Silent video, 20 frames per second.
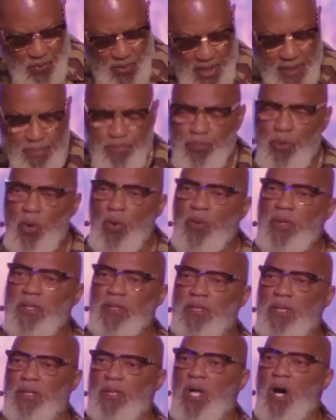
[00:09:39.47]
We had
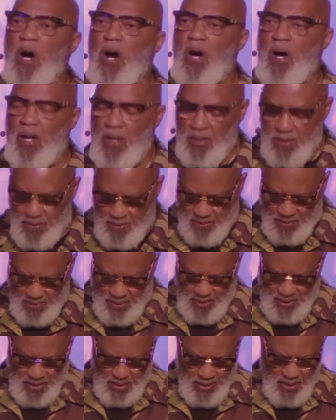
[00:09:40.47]
broken the law
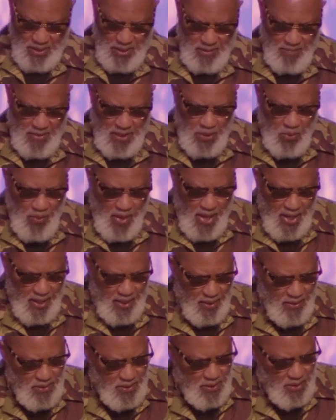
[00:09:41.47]
many
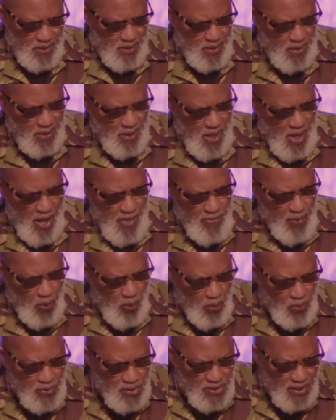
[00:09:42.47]
ways, and
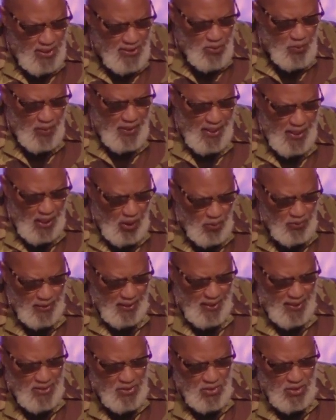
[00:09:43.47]
those sins were held
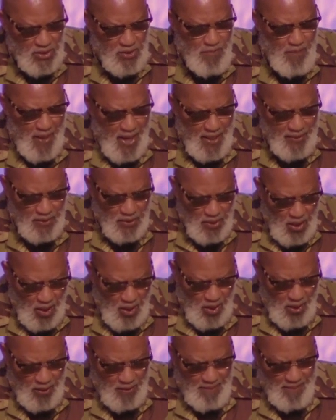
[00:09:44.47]
against us by the
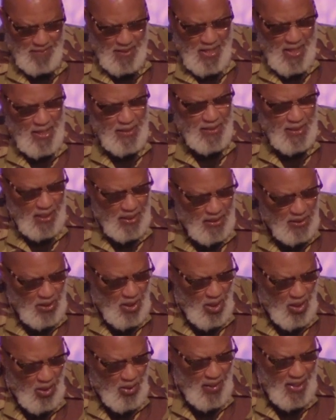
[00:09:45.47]
law. That
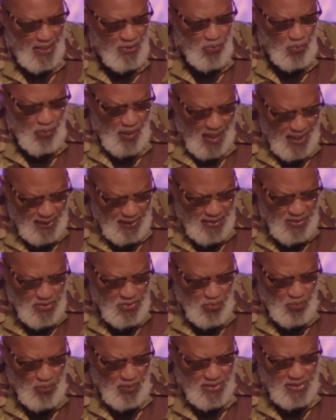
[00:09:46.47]
law had
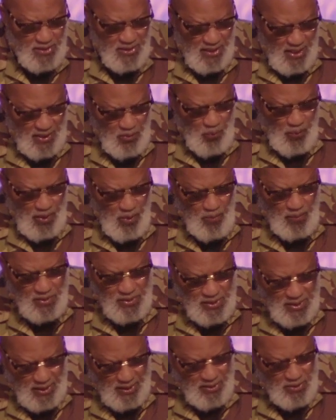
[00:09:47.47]
writings which said we
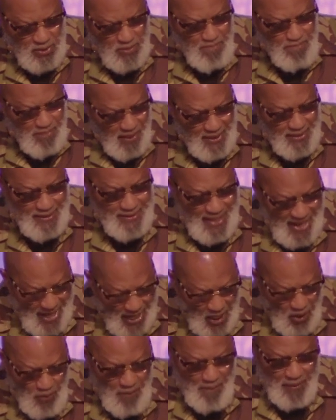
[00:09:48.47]
were sinners, but
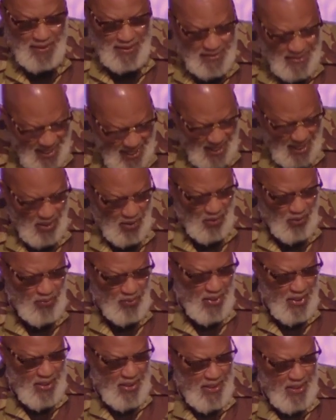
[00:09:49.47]
now, but
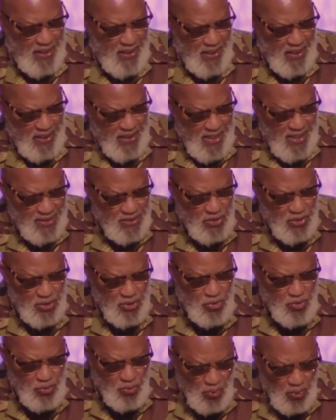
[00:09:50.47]
now, he has
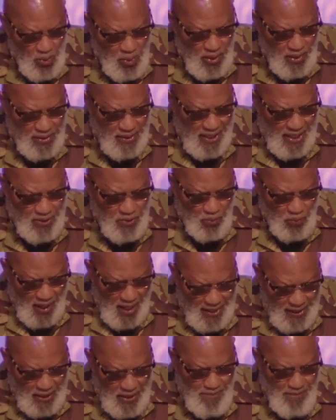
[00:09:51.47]
destroyed that
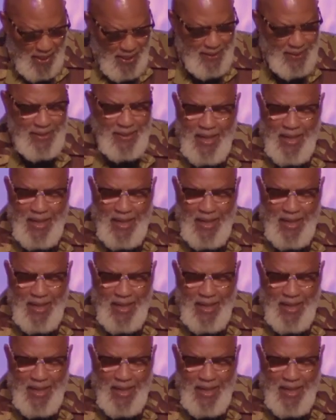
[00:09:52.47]
writing by